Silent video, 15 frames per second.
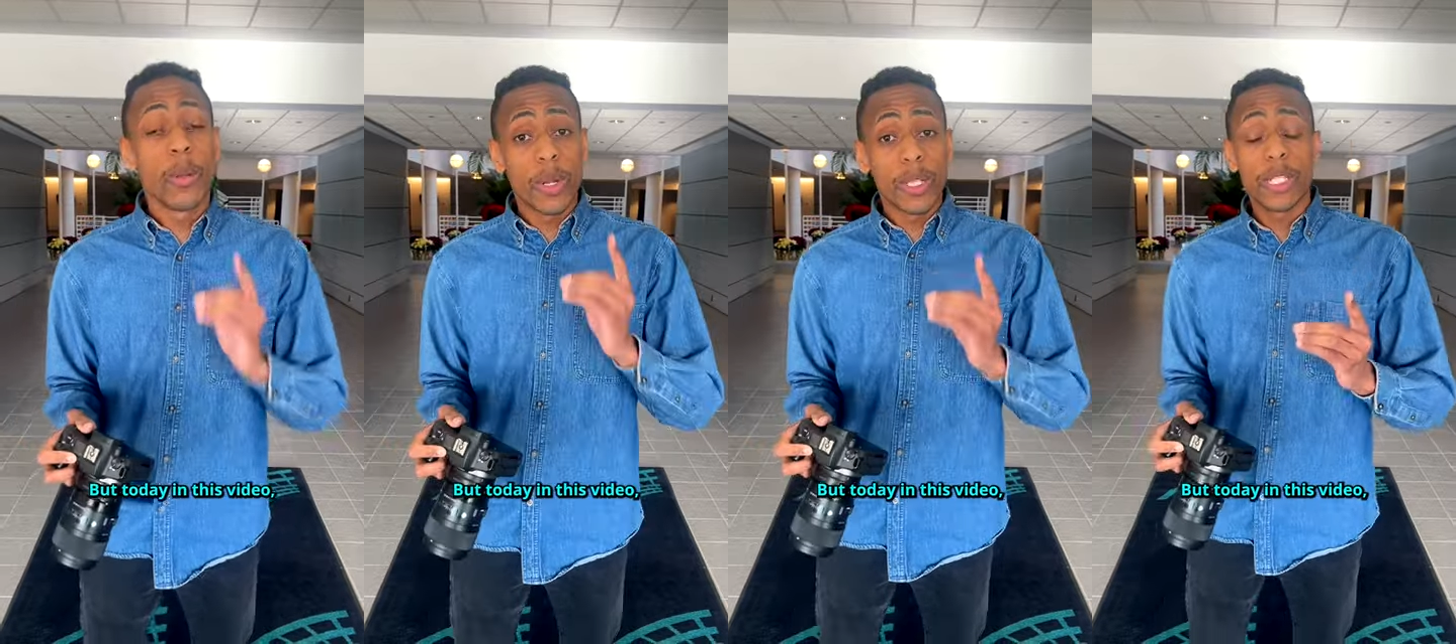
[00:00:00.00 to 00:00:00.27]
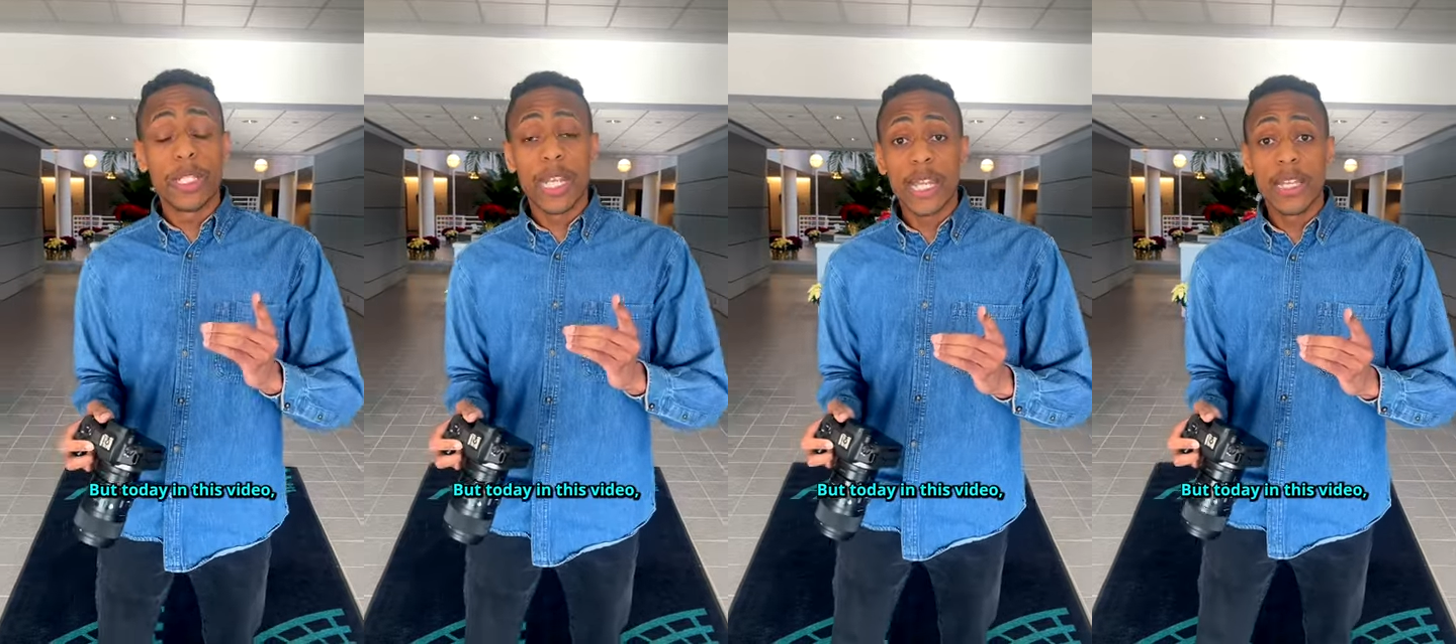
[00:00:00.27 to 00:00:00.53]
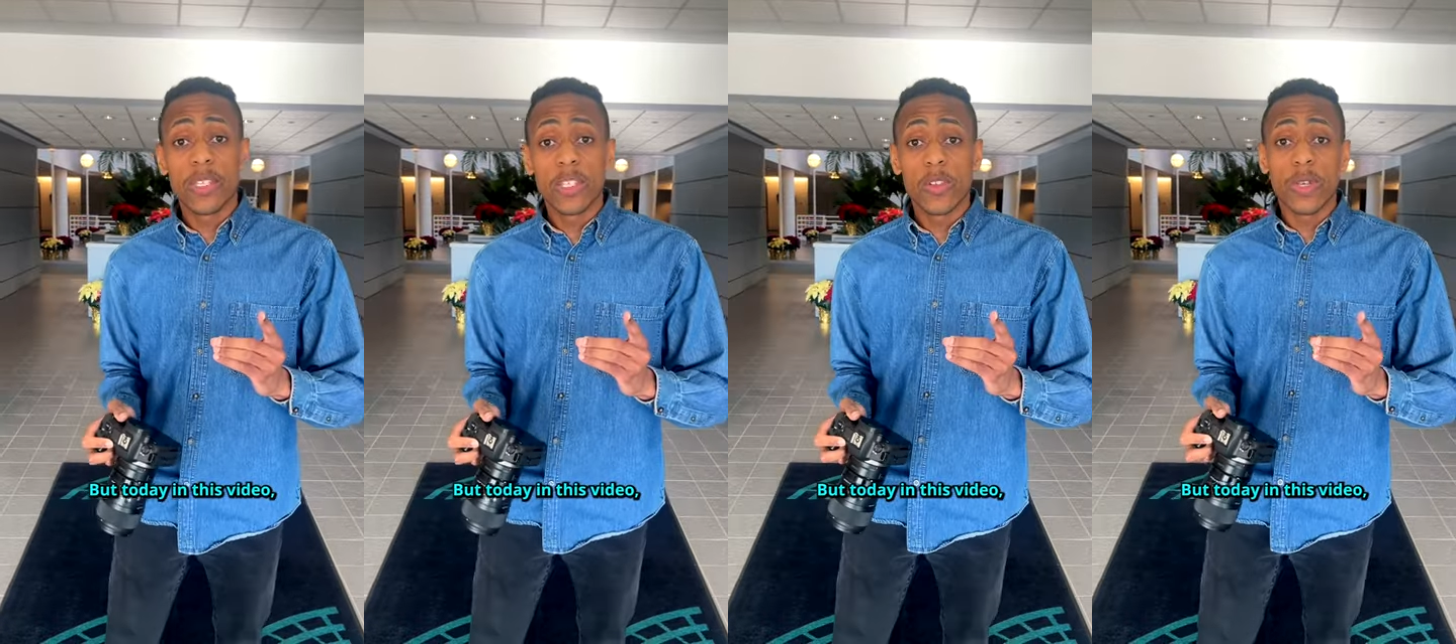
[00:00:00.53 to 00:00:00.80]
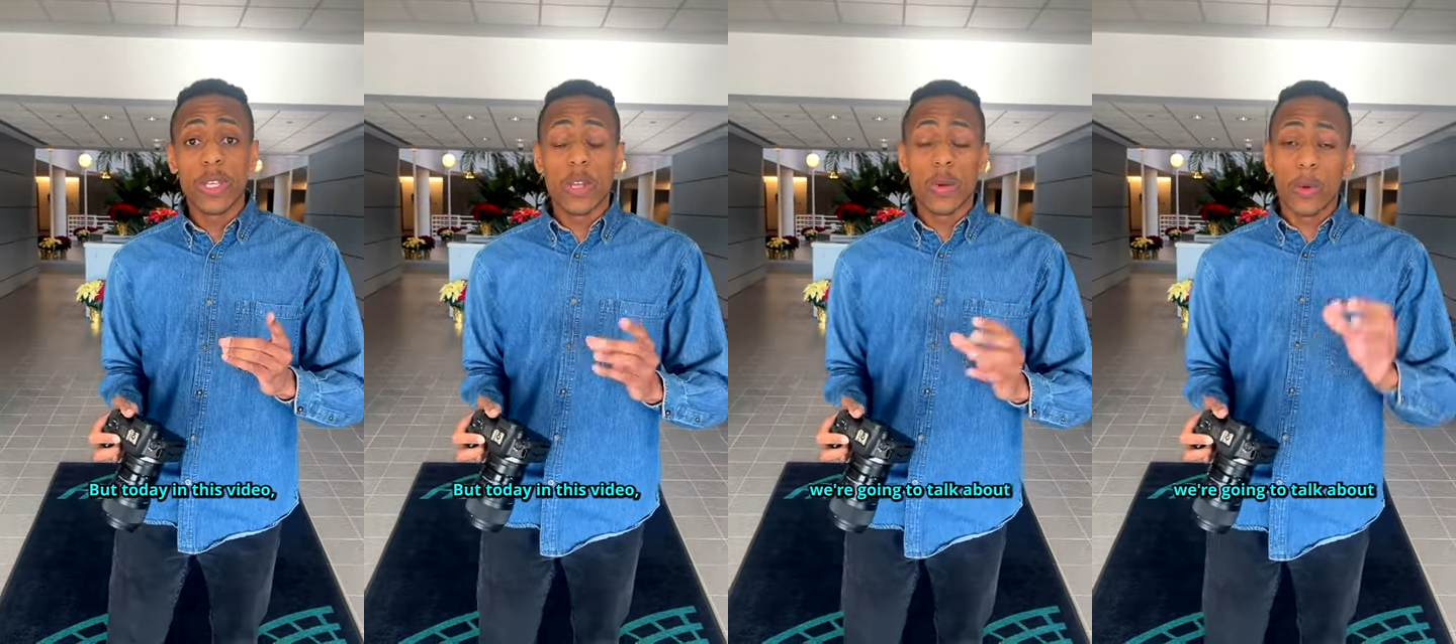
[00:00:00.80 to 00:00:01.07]
But today in this
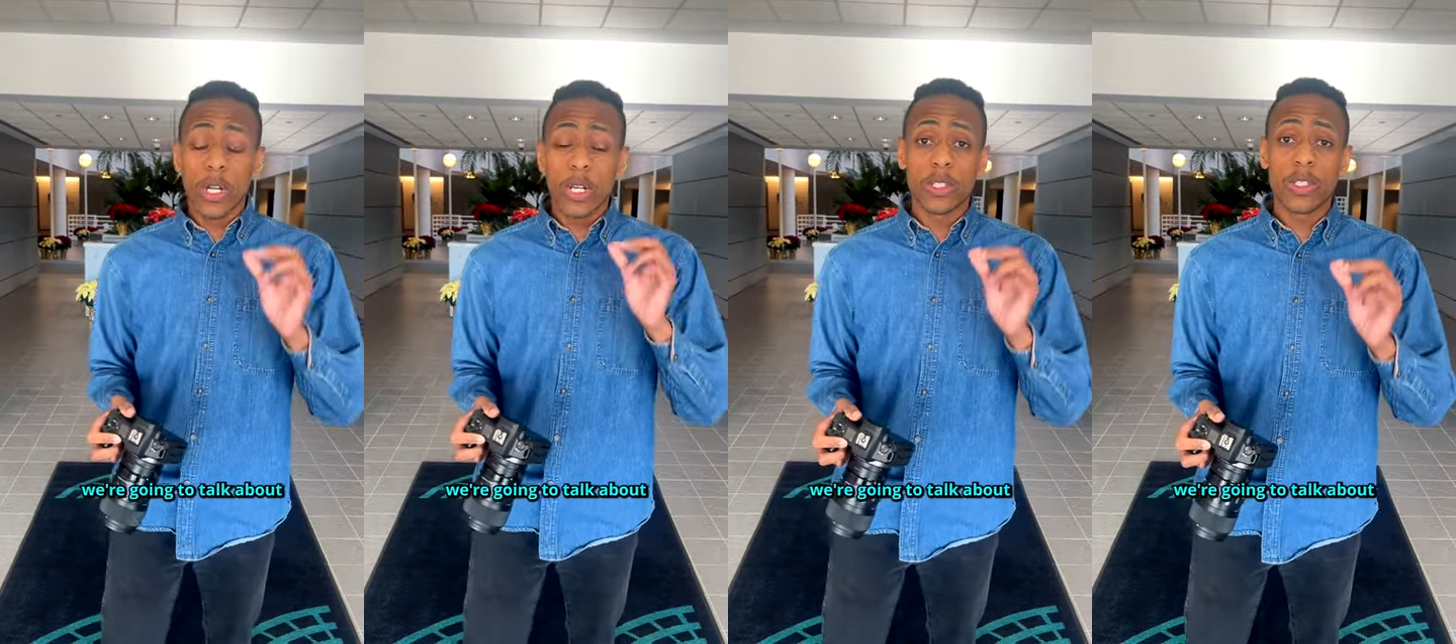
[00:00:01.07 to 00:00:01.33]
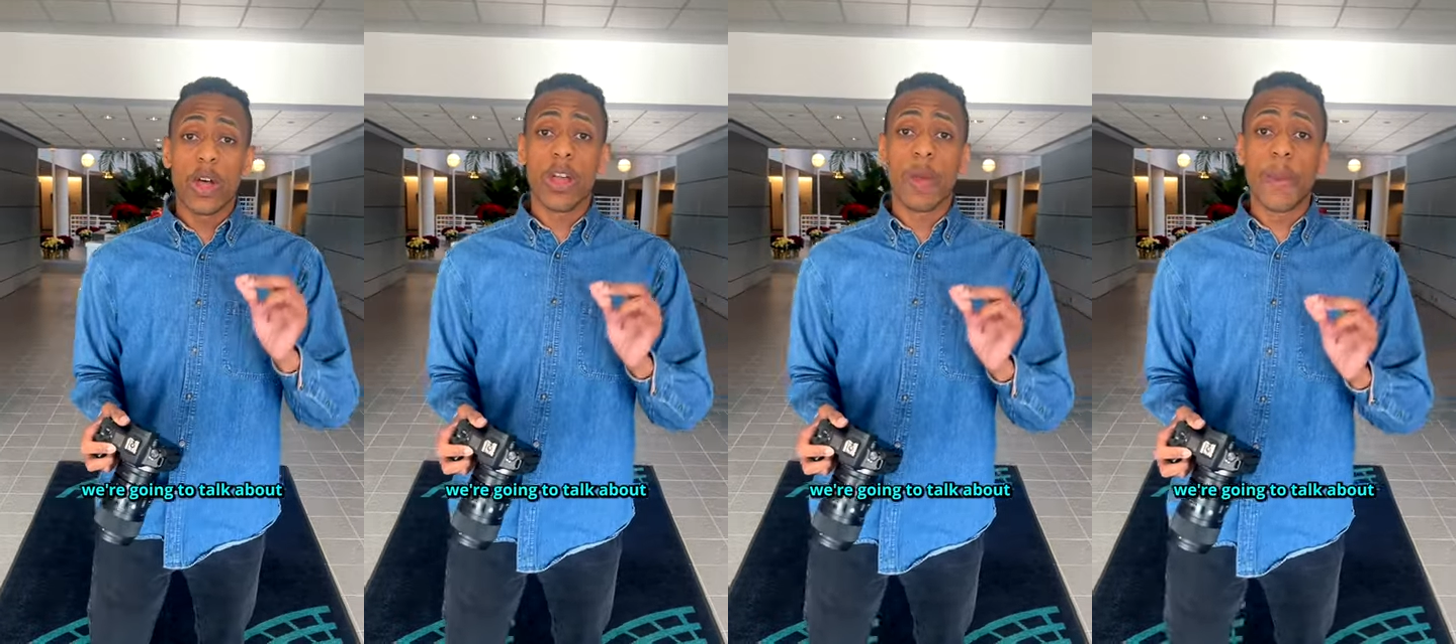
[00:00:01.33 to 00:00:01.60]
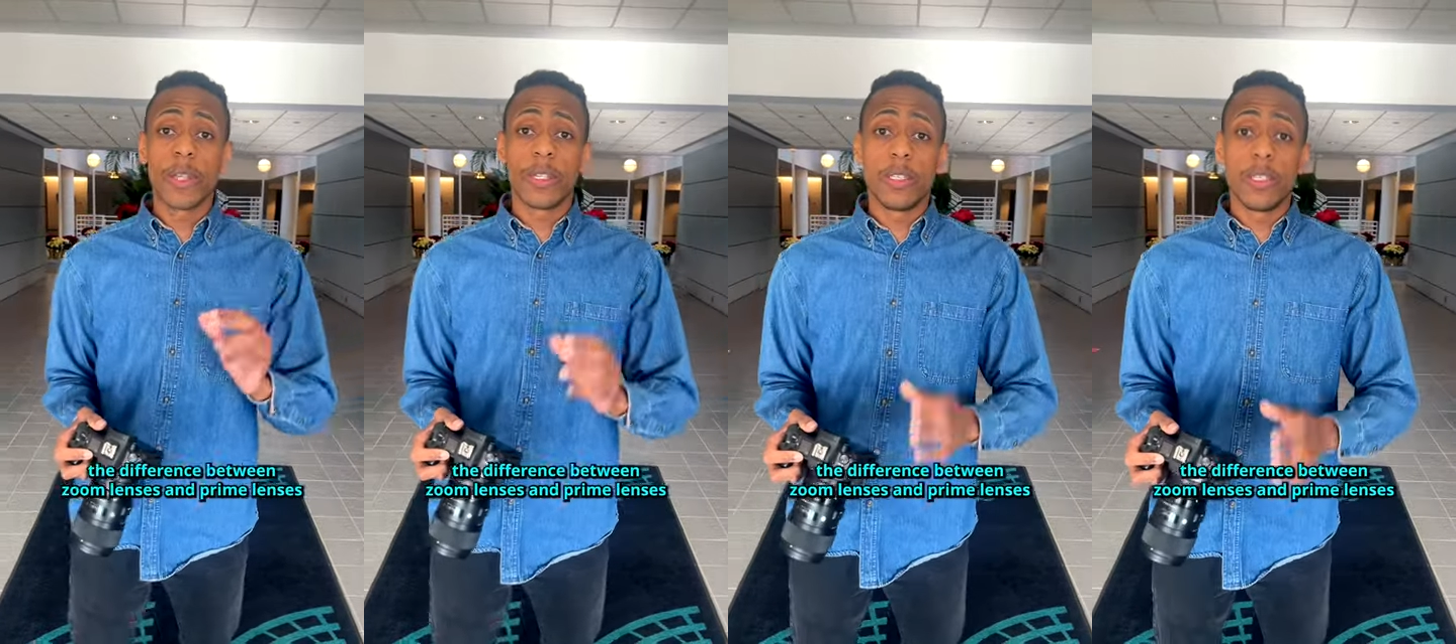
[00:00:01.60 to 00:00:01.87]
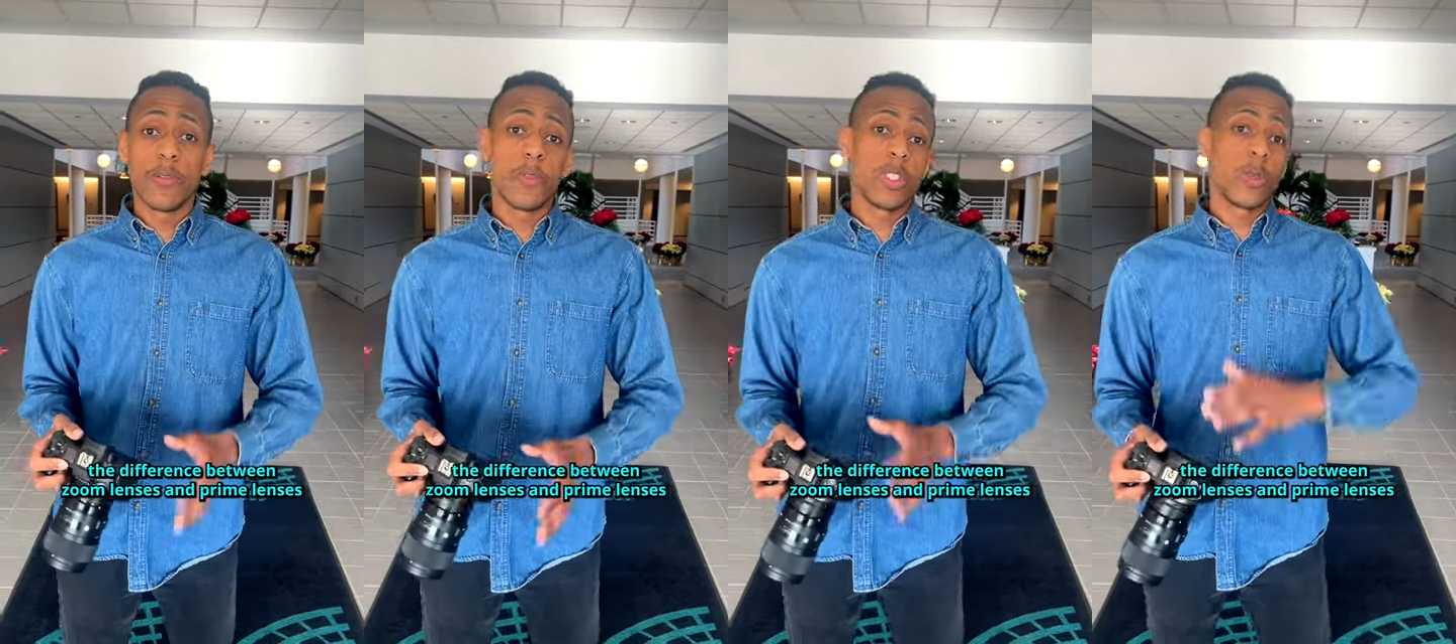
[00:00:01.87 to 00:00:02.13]
video, we're going to talk about the
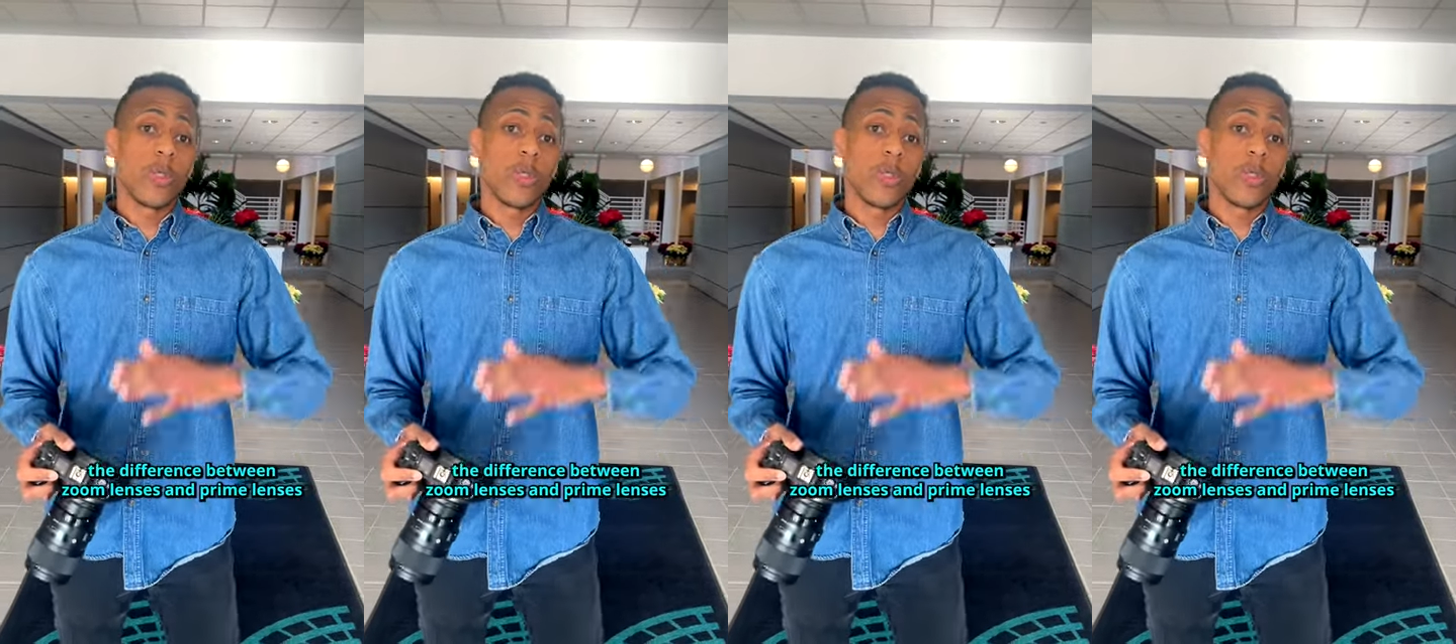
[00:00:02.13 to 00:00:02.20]
difference